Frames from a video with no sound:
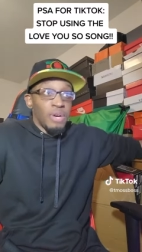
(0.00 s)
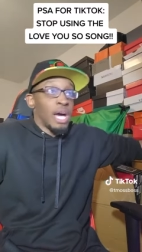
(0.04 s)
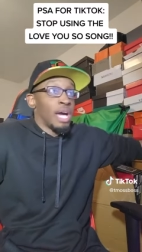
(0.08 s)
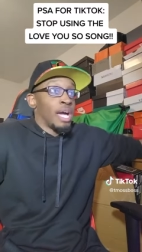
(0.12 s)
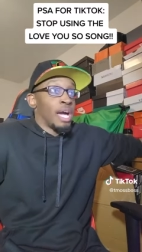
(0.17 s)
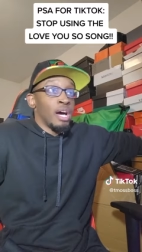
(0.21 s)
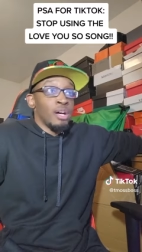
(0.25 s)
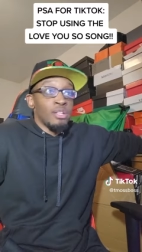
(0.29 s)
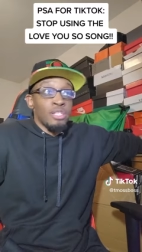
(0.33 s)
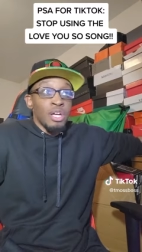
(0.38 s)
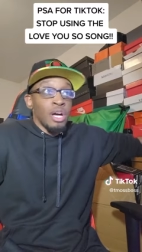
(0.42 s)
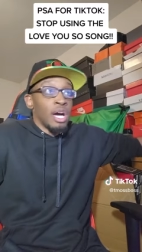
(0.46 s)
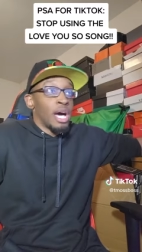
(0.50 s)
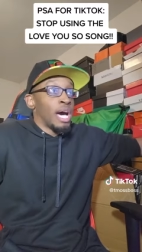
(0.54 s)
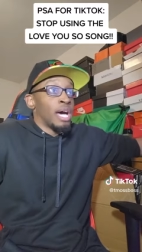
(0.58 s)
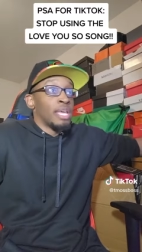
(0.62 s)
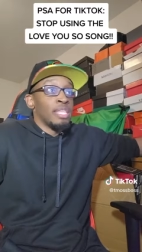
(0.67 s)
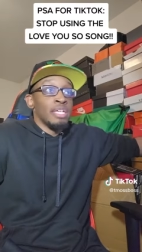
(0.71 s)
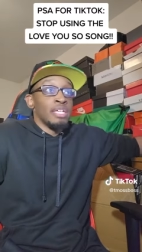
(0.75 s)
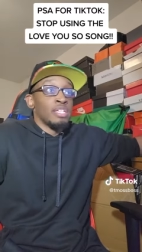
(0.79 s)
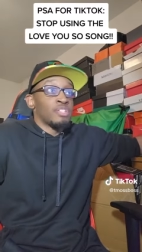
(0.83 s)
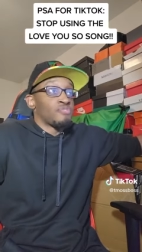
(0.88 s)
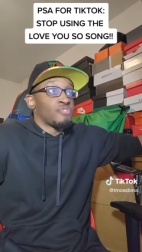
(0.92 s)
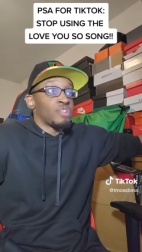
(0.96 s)
I don't know how
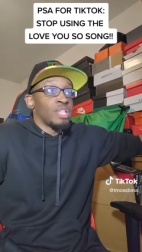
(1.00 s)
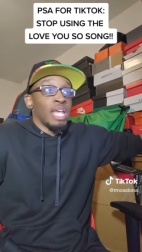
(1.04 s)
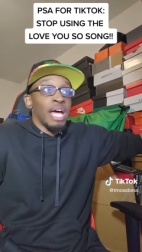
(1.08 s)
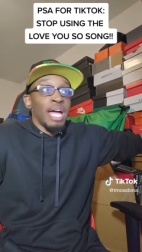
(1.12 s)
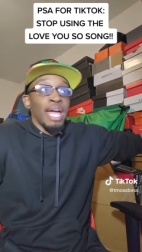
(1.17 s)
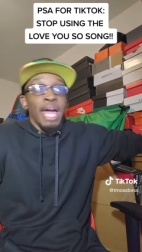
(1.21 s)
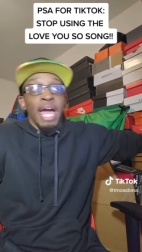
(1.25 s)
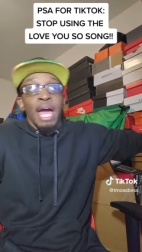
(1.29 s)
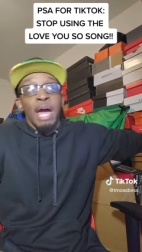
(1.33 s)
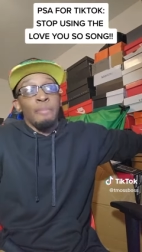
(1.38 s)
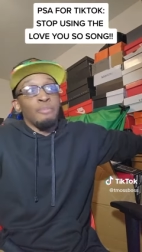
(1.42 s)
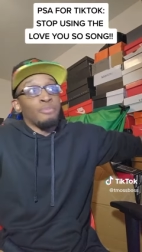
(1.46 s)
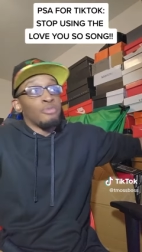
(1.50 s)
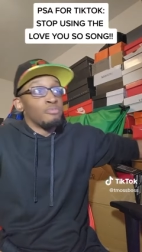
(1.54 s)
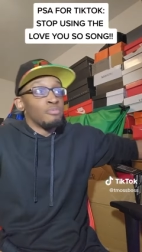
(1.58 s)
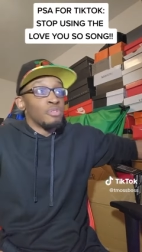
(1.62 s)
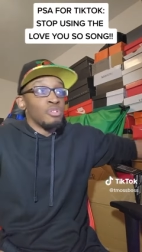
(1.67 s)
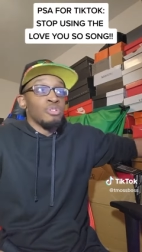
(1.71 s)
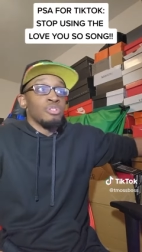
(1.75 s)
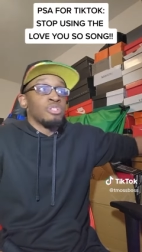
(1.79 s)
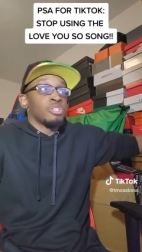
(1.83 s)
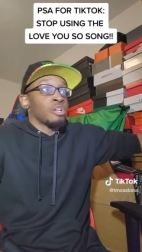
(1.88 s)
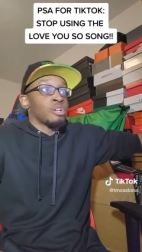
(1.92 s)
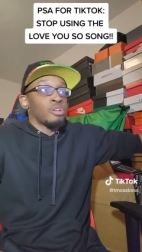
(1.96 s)
it is for like Apple
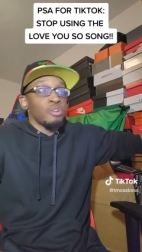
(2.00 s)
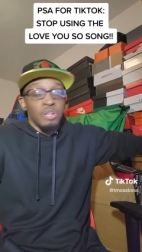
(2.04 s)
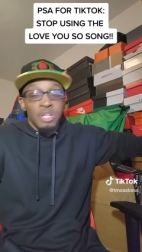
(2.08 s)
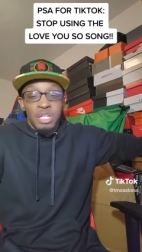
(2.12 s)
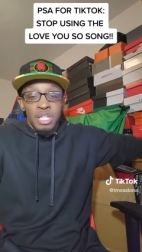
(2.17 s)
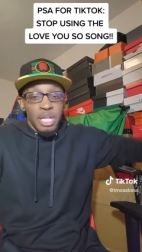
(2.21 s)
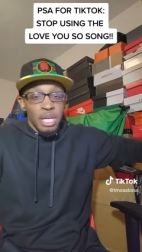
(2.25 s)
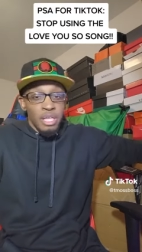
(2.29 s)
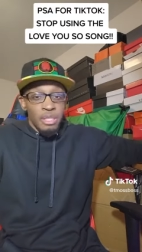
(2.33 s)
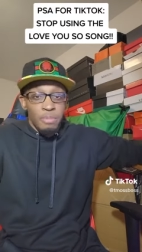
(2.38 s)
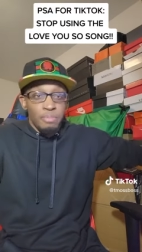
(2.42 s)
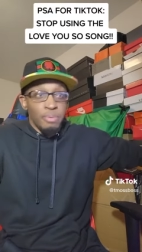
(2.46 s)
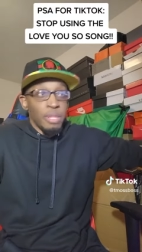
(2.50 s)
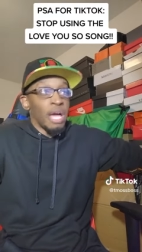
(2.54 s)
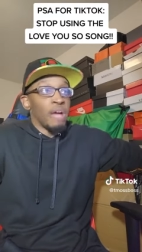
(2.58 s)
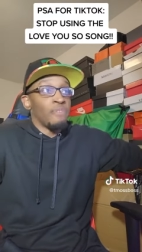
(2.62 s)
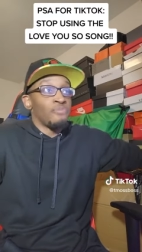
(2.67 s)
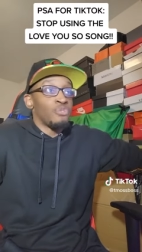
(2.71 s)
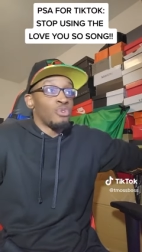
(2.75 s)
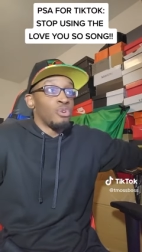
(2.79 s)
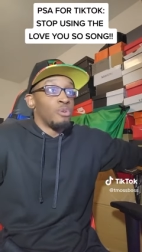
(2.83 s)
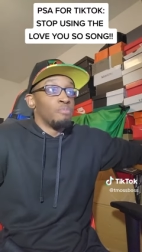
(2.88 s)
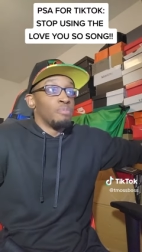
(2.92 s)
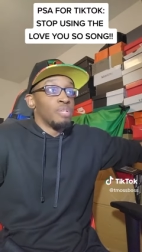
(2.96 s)
Music or any other
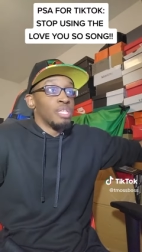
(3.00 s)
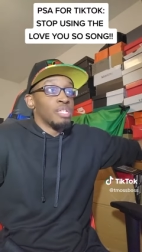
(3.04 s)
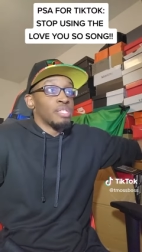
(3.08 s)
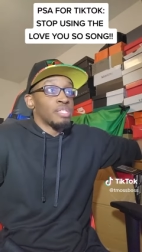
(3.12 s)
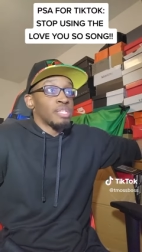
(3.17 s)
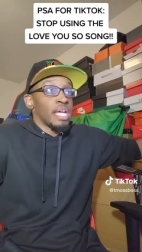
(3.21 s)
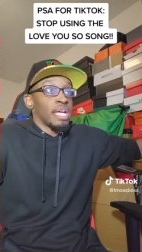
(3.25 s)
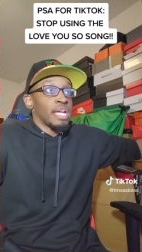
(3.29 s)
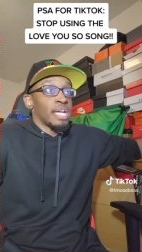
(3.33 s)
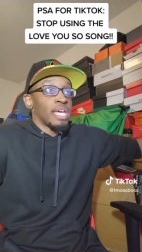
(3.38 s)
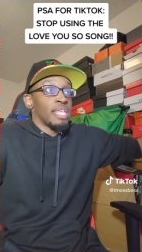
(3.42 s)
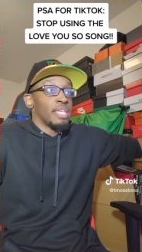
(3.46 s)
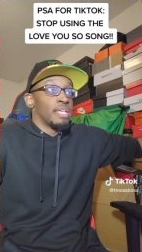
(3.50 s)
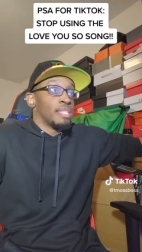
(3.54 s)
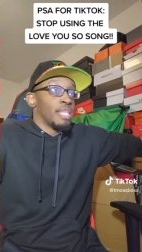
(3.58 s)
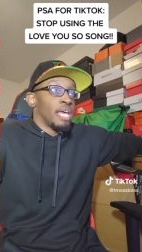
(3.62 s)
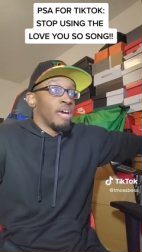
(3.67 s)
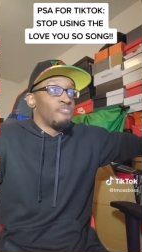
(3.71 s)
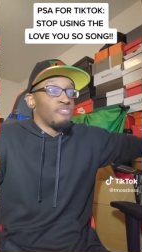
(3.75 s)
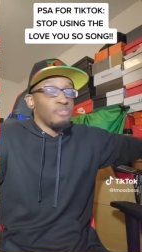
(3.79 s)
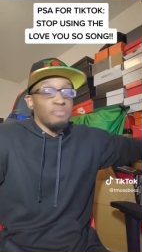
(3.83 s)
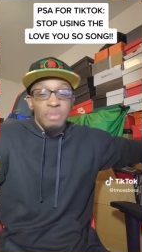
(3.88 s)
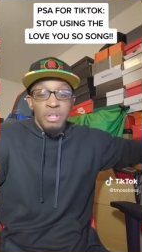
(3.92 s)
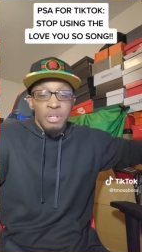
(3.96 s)
platform, but it's like at
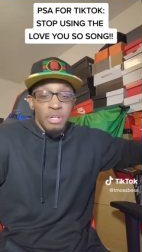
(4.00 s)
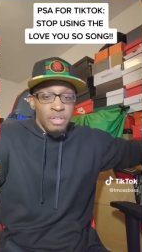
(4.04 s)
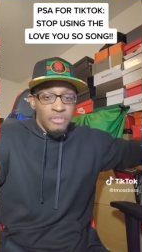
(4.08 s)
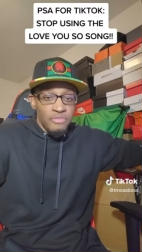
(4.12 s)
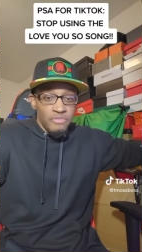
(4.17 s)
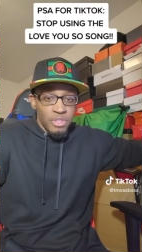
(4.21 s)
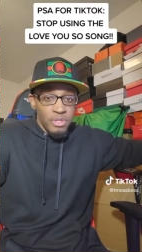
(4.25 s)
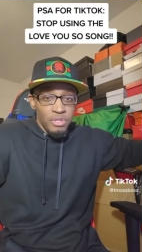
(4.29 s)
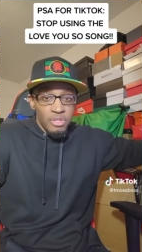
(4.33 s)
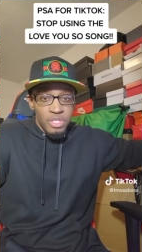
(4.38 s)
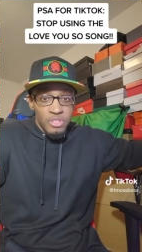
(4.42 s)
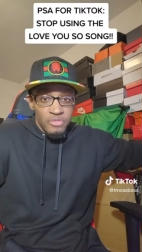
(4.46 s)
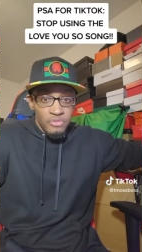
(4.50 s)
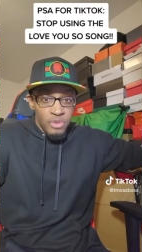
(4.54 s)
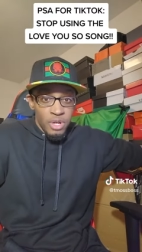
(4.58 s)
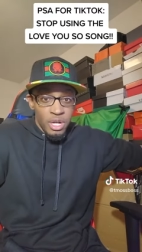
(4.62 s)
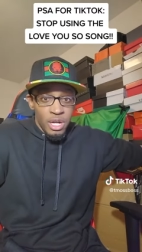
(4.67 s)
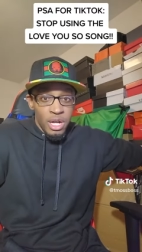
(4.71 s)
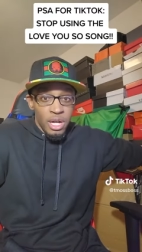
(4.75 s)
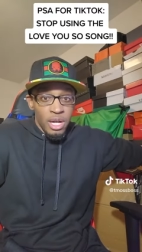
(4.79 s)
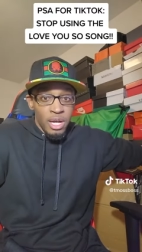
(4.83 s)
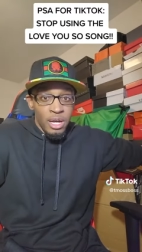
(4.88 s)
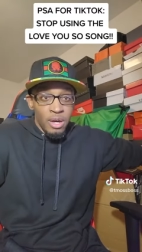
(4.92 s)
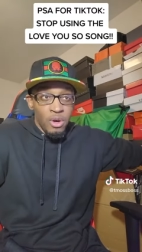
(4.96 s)
11 million views
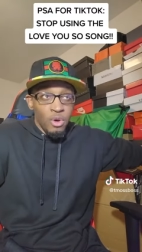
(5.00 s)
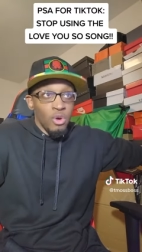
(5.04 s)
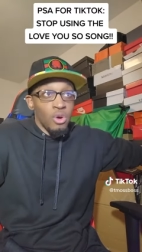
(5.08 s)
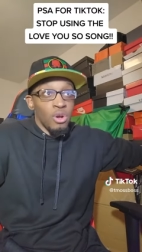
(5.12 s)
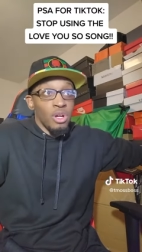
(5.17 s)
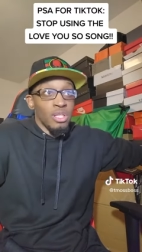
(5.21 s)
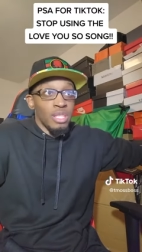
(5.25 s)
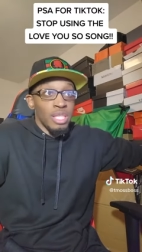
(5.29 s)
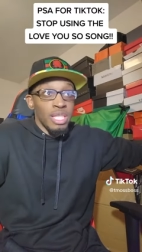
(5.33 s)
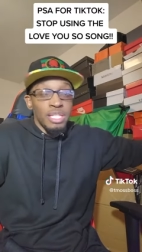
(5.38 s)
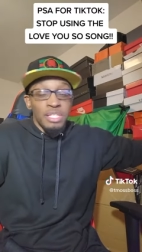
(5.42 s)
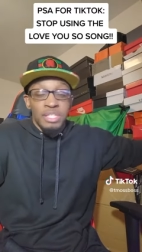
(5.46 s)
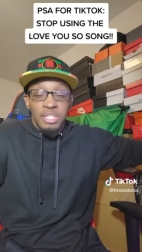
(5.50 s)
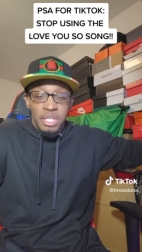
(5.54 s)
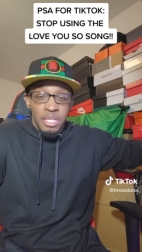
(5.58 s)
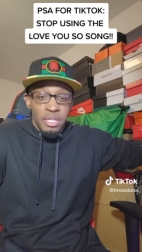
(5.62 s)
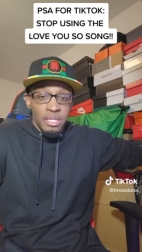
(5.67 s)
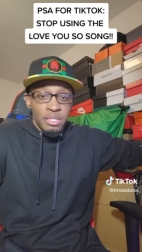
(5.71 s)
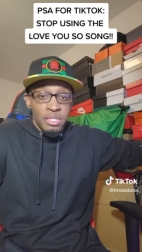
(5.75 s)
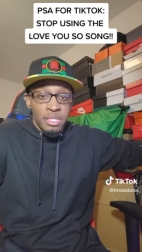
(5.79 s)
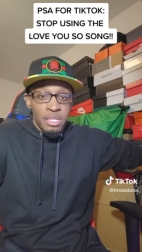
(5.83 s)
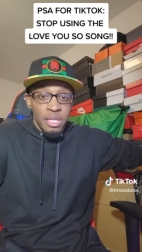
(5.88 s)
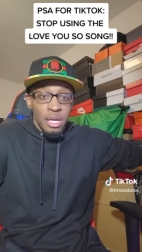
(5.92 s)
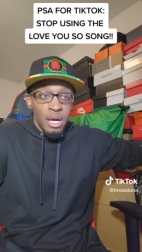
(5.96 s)
for or
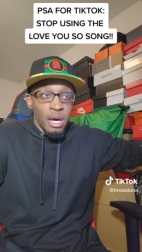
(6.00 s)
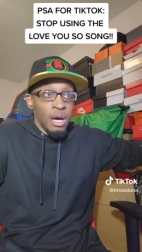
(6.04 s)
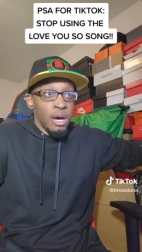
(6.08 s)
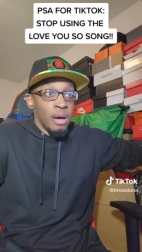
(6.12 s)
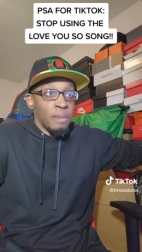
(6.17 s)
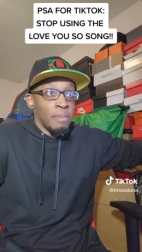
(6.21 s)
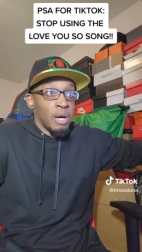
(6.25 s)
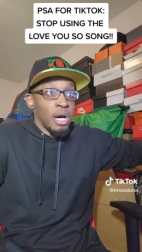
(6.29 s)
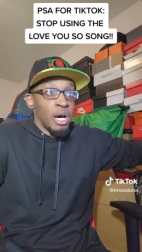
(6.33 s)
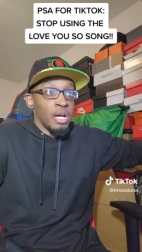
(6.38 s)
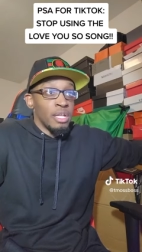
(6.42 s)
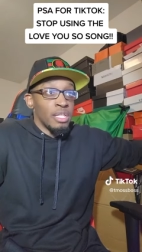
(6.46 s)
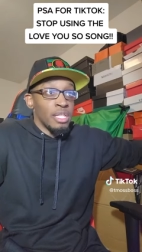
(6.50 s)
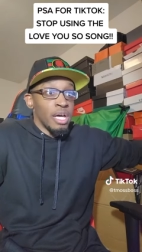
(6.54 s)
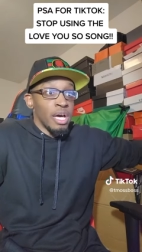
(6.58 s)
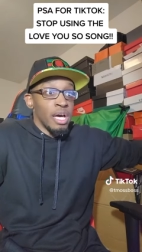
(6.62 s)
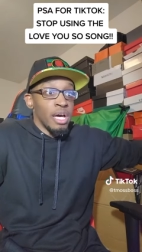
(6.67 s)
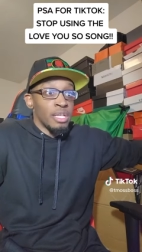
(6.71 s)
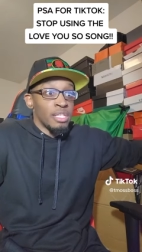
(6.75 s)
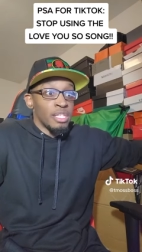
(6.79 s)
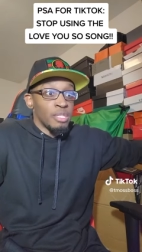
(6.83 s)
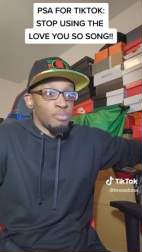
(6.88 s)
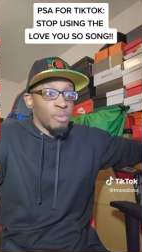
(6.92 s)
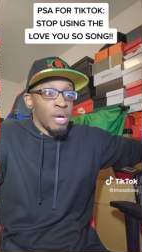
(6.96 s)
listens on
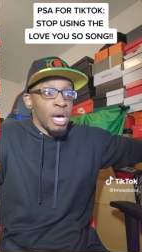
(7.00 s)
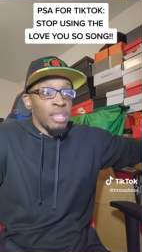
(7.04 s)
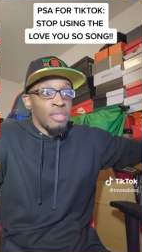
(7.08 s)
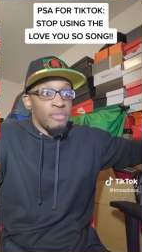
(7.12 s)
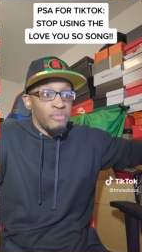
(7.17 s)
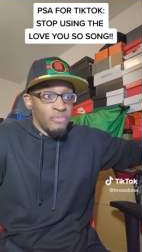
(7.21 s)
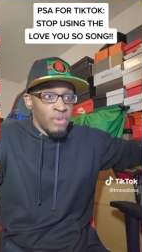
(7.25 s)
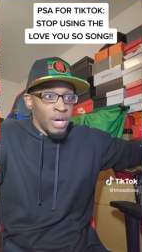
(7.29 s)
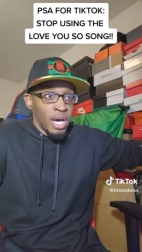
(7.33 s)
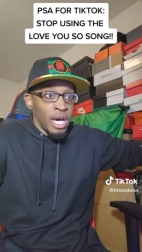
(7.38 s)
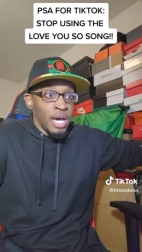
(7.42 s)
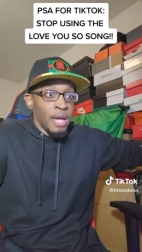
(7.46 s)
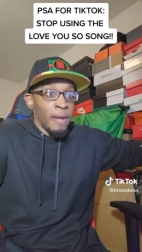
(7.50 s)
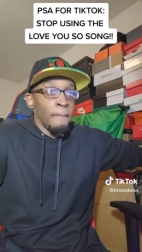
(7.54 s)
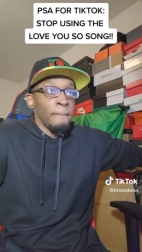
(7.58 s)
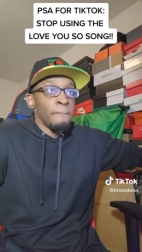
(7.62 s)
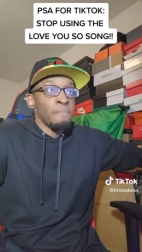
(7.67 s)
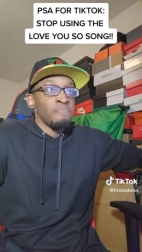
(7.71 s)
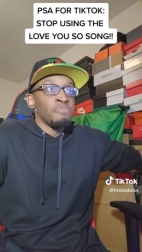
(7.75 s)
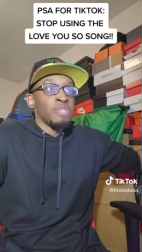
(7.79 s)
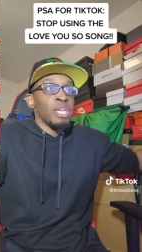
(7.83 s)
Spotify.